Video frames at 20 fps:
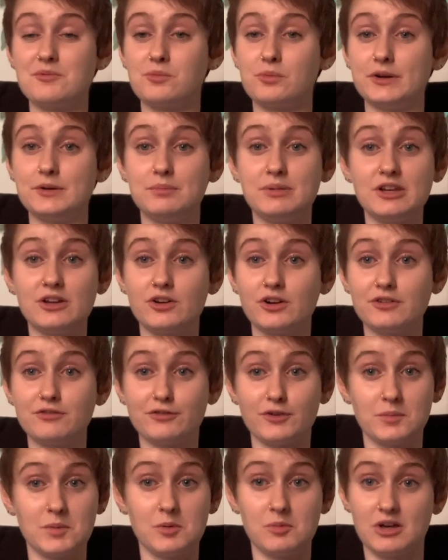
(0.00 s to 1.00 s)
would be good
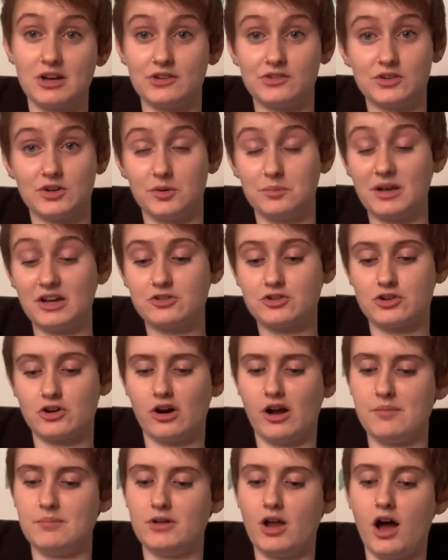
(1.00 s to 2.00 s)
for me because it'll make sure
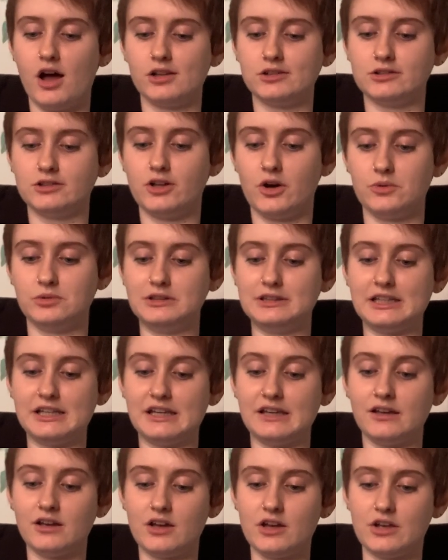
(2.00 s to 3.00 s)
I'm not
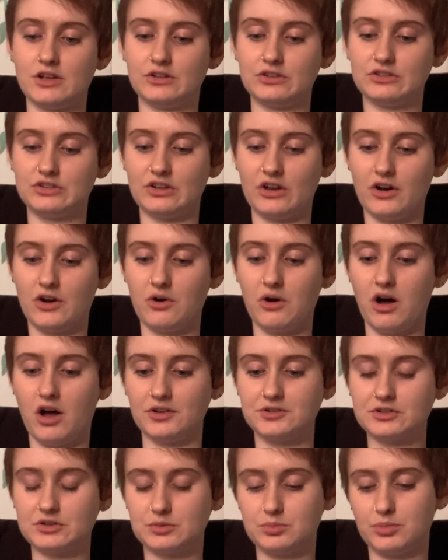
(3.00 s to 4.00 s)
lonely. So
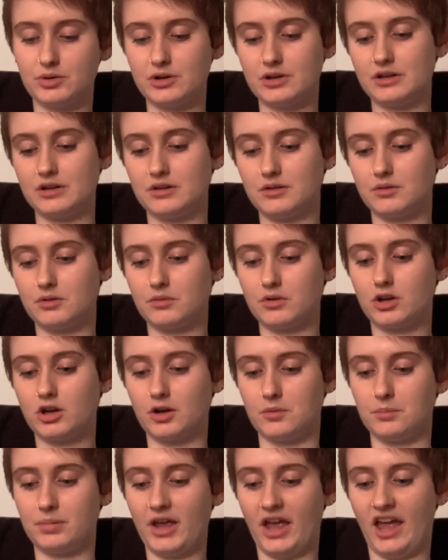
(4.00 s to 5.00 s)
I'll just put
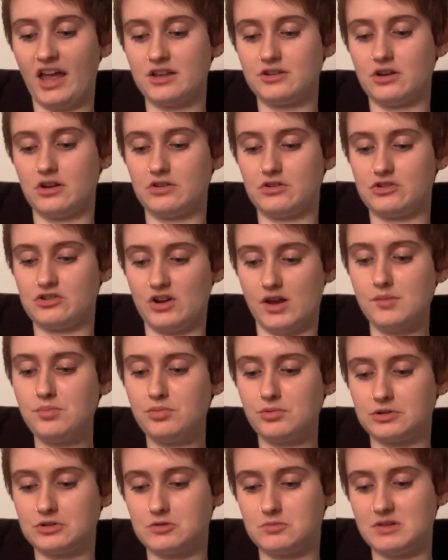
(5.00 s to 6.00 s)

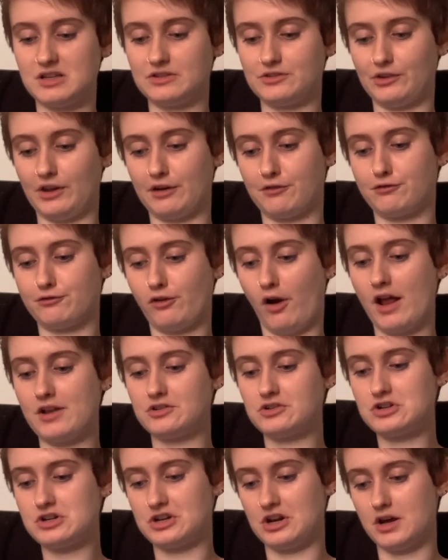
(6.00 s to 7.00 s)
companionship, which means like
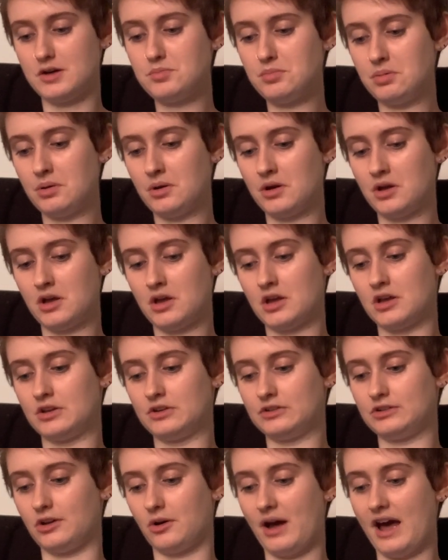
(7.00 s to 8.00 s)
friendship.
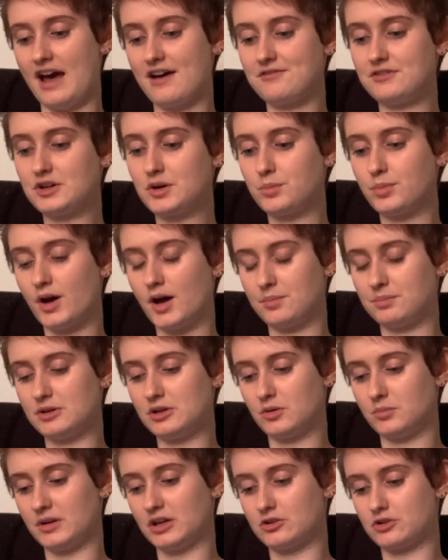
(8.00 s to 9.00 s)
So having a puppy
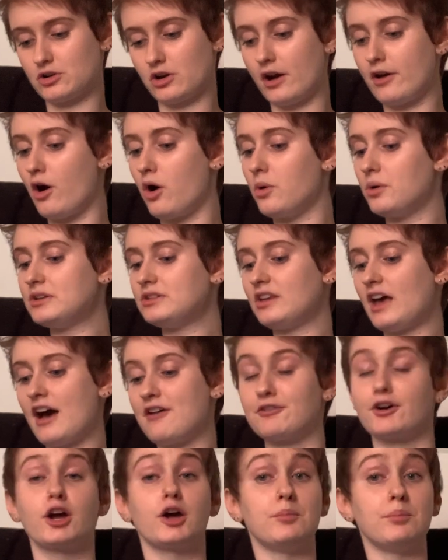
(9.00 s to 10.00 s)
will make sure I always
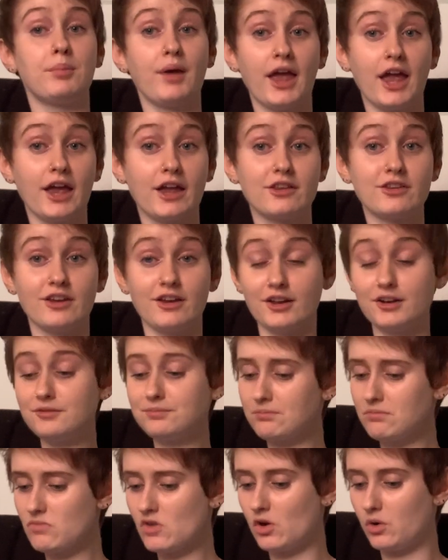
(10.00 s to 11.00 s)
have a companion
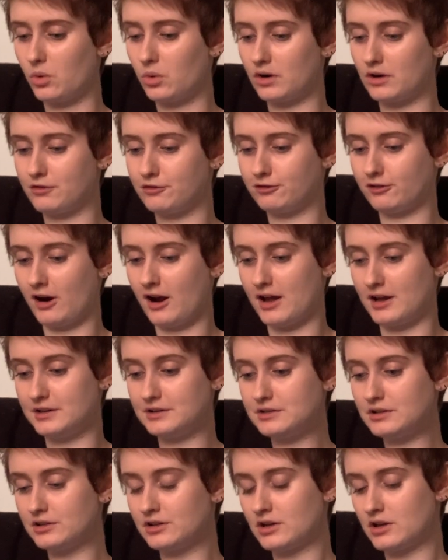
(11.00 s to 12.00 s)
or a
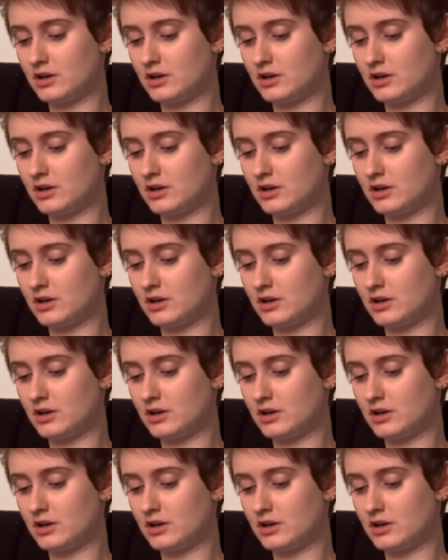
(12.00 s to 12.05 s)
friend.